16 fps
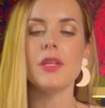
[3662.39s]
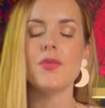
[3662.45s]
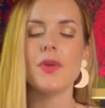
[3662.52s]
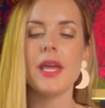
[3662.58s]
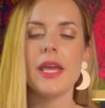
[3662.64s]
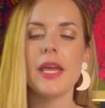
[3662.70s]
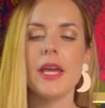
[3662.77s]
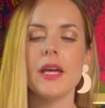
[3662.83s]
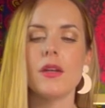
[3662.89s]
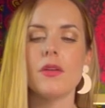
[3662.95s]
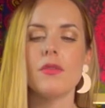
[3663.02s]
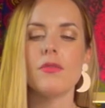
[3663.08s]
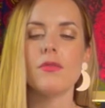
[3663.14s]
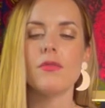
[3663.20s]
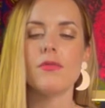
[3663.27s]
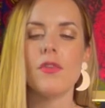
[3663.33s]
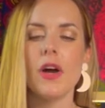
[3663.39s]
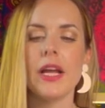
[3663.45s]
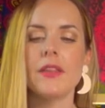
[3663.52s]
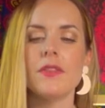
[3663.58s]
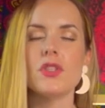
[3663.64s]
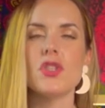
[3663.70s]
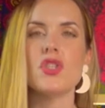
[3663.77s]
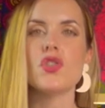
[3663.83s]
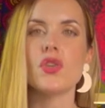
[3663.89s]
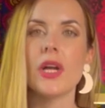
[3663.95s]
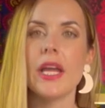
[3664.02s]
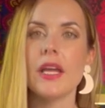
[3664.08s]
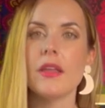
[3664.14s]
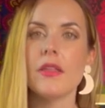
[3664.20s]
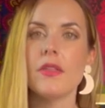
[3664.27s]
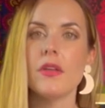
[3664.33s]
can't find the
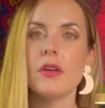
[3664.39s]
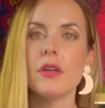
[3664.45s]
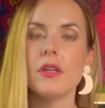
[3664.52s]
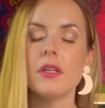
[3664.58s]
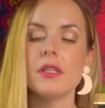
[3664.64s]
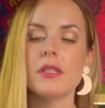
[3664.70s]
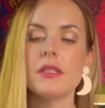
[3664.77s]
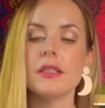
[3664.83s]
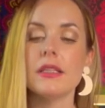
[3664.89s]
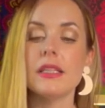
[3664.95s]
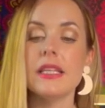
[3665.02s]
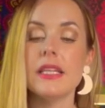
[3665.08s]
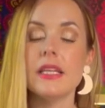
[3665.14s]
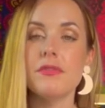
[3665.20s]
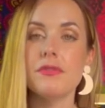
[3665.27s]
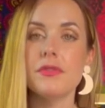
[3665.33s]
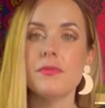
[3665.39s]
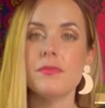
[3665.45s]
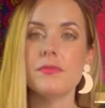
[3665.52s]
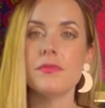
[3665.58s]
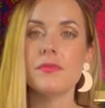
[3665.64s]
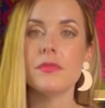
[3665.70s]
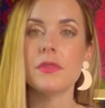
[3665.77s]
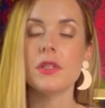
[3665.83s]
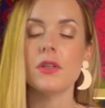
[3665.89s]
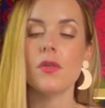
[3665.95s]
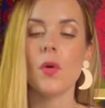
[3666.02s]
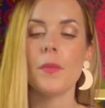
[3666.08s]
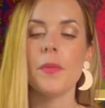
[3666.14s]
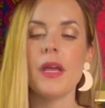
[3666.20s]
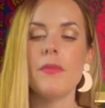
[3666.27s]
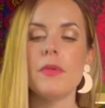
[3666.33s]
strength to leave.
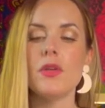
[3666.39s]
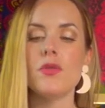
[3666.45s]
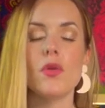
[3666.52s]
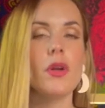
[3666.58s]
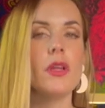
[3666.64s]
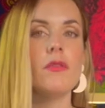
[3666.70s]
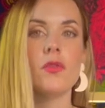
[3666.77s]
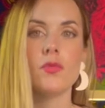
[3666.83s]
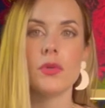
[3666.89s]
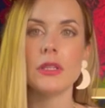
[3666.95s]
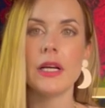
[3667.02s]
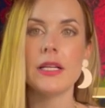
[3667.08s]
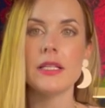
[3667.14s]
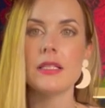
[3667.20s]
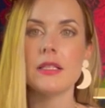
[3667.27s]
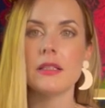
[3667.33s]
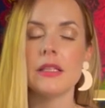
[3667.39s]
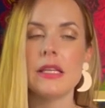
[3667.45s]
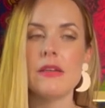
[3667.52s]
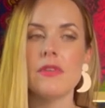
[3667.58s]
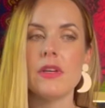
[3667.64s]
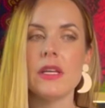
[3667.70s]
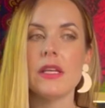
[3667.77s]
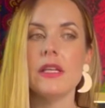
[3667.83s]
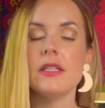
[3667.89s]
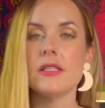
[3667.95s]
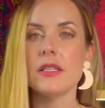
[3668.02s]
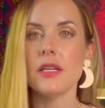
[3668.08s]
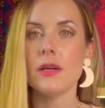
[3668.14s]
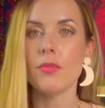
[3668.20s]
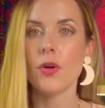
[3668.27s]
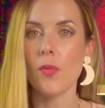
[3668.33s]
Or maybe you don't even realize that leaving is
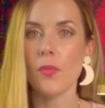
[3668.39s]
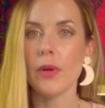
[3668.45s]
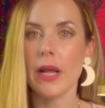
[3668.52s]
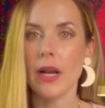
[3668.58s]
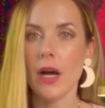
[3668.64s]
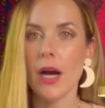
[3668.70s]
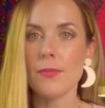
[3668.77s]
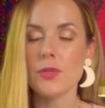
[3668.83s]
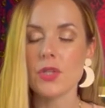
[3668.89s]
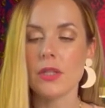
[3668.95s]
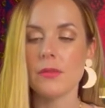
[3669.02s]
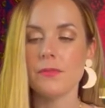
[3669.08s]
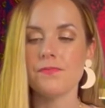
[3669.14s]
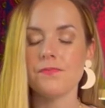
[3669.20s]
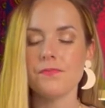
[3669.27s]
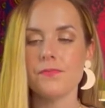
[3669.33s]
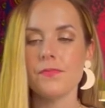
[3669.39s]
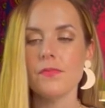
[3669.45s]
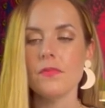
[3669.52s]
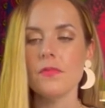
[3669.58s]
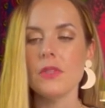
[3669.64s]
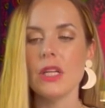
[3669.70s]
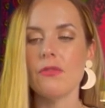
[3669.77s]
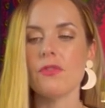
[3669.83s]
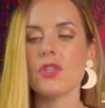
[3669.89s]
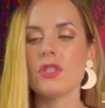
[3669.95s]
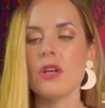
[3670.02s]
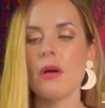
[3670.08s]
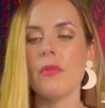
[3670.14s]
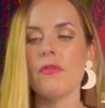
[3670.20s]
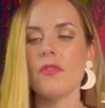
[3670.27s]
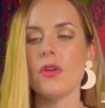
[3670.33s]
the appropriate option for
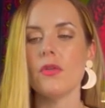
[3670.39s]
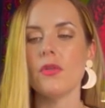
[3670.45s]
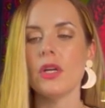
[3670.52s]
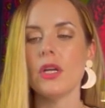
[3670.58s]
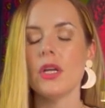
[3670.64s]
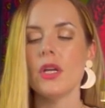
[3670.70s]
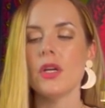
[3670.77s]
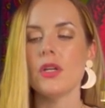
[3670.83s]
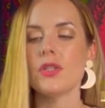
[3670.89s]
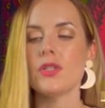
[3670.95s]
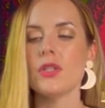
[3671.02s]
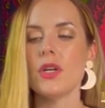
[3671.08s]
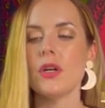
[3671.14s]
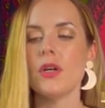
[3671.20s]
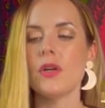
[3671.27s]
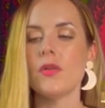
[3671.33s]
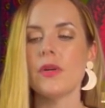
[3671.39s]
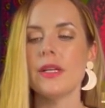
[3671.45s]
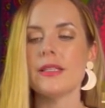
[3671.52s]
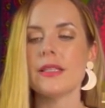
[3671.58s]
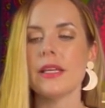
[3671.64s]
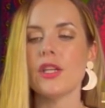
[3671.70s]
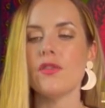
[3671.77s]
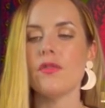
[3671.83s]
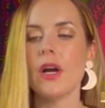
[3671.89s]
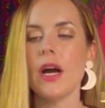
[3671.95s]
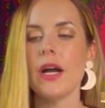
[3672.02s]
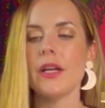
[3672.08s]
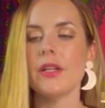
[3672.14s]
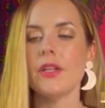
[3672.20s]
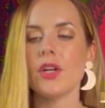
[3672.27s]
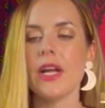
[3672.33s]
some of you. So it's like you've
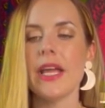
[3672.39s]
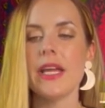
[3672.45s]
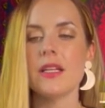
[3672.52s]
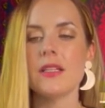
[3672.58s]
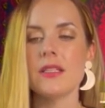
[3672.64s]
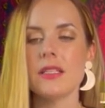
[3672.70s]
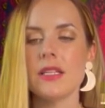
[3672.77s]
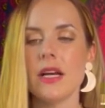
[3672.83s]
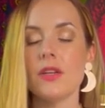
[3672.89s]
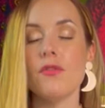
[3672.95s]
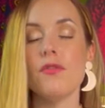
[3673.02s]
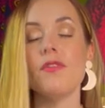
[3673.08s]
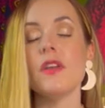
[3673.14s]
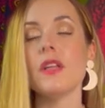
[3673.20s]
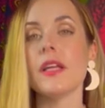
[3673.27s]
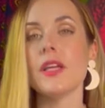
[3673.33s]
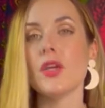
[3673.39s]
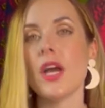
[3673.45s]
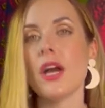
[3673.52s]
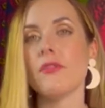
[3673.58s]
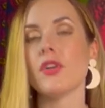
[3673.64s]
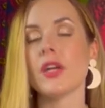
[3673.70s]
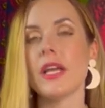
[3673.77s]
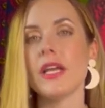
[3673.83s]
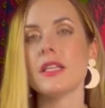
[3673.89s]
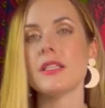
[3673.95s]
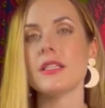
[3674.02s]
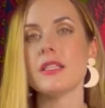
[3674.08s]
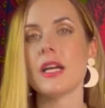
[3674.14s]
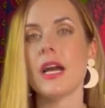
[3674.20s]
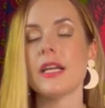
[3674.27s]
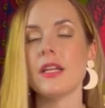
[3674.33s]
got your hands tied. You feel like you have your
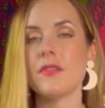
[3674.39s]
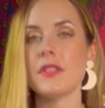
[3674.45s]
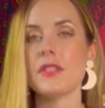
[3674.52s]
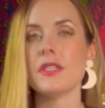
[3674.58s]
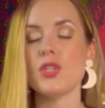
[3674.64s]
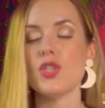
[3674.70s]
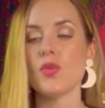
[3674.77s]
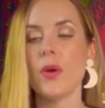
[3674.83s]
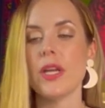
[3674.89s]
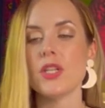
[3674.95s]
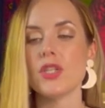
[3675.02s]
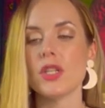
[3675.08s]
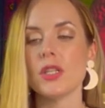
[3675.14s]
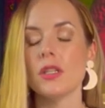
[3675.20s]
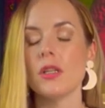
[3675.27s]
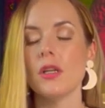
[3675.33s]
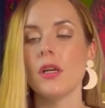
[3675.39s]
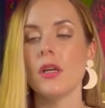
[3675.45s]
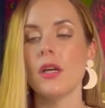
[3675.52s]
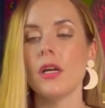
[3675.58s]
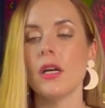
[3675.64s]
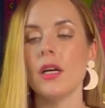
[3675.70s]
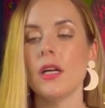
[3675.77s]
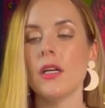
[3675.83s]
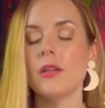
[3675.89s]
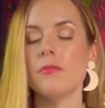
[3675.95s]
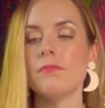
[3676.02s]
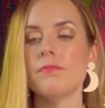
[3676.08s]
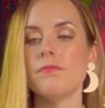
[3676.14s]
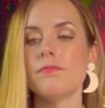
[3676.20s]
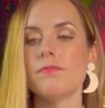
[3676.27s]
hands tied in the situation. And